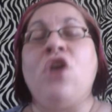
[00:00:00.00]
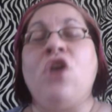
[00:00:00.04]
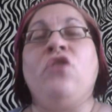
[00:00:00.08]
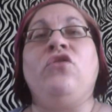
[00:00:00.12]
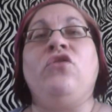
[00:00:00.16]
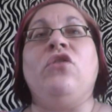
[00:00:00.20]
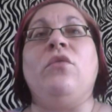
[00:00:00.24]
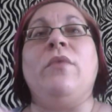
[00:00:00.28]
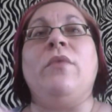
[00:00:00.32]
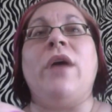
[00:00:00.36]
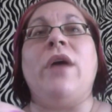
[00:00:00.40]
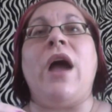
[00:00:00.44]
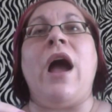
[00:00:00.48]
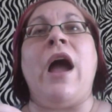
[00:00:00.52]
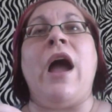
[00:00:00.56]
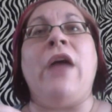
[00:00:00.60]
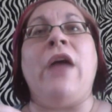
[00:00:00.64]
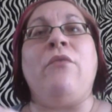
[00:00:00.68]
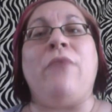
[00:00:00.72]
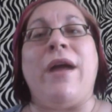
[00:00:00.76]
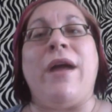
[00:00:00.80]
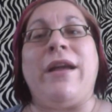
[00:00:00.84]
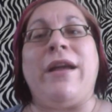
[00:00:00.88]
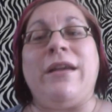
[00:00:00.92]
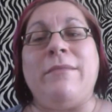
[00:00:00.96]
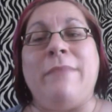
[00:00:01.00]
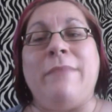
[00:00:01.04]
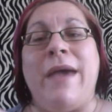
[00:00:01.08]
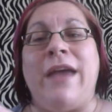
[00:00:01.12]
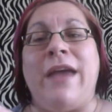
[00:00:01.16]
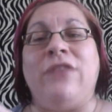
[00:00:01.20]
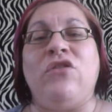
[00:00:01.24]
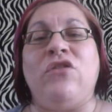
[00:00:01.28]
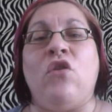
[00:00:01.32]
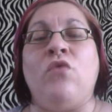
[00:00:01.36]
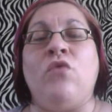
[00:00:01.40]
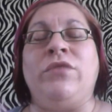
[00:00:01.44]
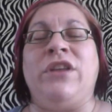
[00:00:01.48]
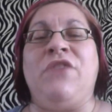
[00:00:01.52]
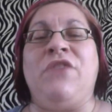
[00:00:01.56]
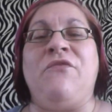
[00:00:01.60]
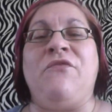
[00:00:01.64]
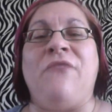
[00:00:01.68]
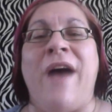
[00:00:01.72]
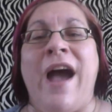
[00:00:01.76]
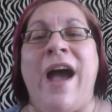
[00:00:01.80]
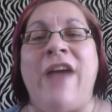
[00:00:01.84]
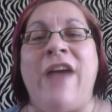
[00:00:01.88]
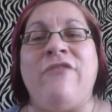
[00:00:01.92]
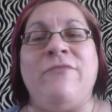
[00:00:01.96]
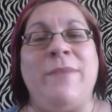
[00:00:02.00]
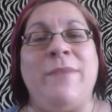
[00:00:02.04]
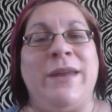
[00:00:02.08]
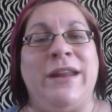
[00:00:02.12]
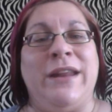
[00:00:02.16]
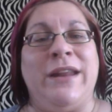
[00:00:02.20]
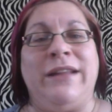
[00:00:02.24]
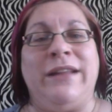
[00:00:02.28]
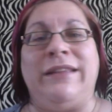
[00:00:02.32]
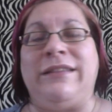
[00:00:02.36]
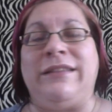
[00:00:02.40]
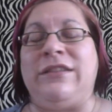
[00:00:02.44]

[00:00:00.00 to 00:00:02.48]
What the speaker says: So I recommend only 5 minutes